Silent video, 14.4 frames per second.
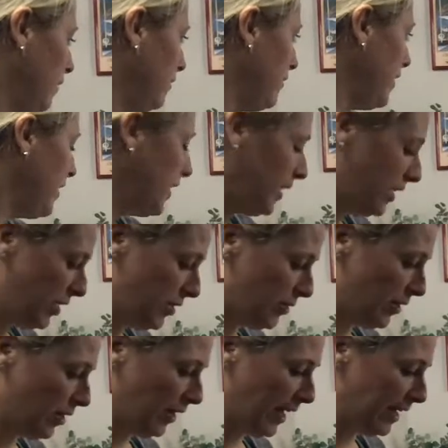Very
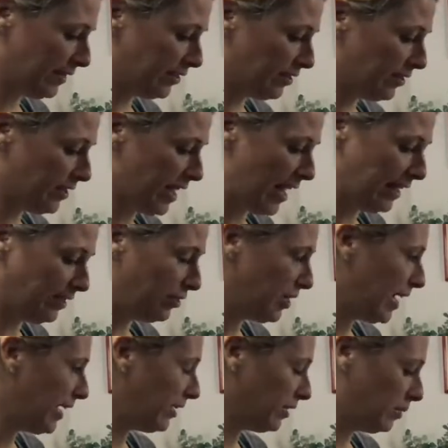cute. Okay, so that's
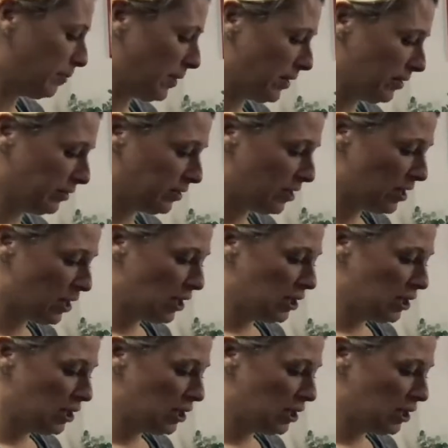child's pose.